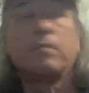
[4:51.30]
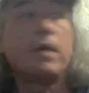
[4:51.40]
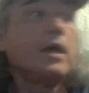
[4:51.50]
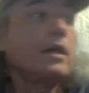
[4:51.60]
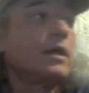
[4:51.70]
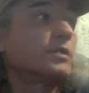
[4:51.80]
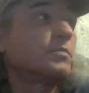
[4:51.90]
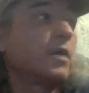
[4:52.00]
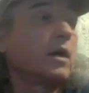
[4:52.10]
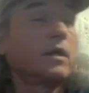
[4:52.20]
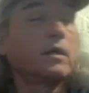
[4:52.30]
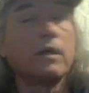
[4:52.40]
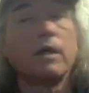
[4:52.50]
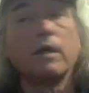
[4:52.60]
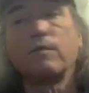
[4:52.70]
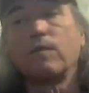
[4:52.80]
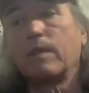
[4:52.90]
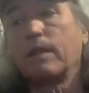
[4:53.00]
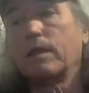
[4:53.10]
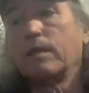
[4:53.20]
badass pocket knife
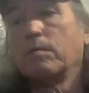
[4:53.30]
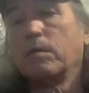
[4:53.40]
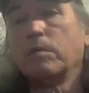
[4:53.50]
in my